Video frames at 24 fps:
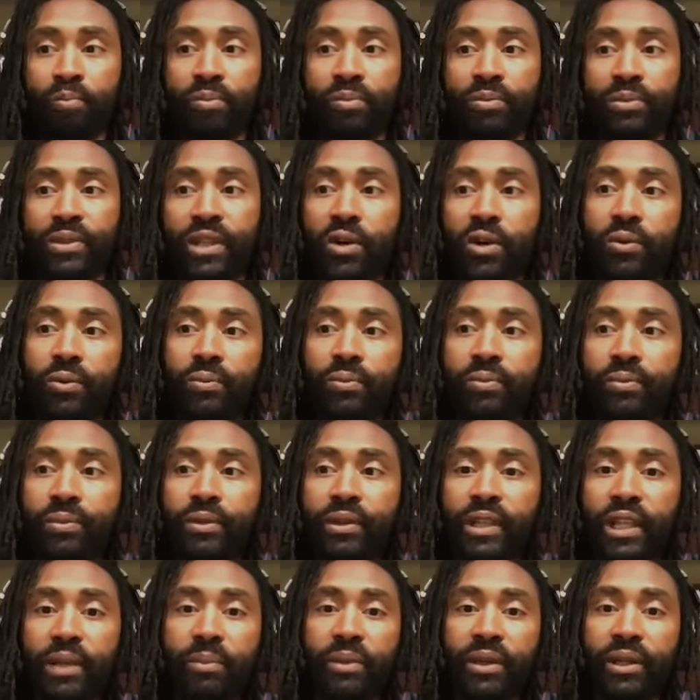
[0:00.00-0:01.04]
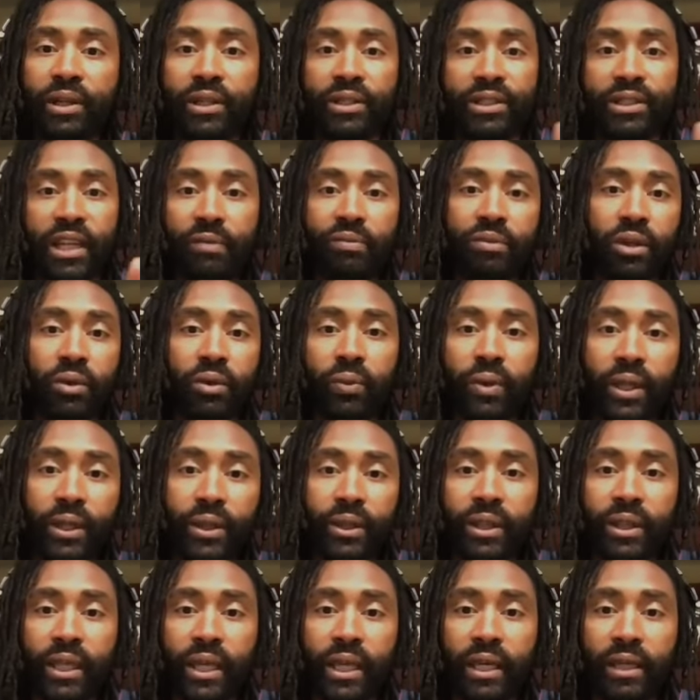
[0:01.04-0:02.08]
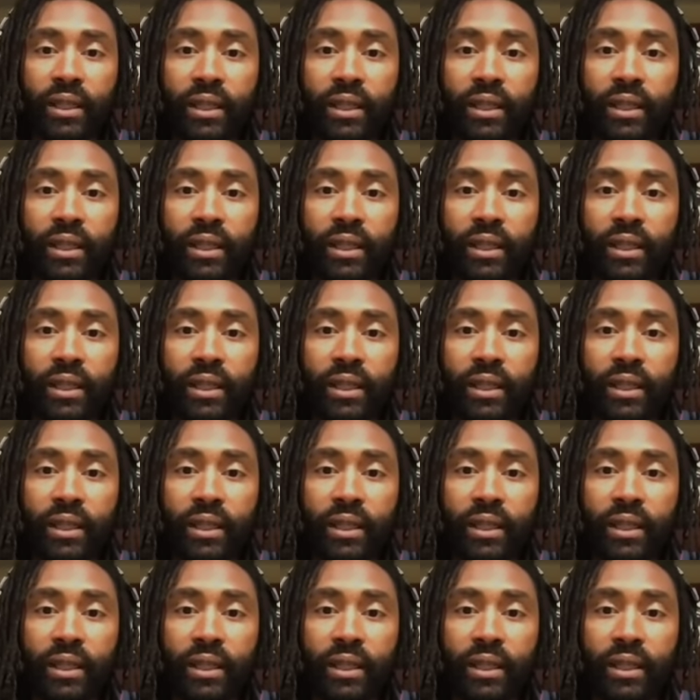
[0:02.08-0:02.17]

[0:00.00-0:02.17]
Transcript: don't limit yourself to one thing.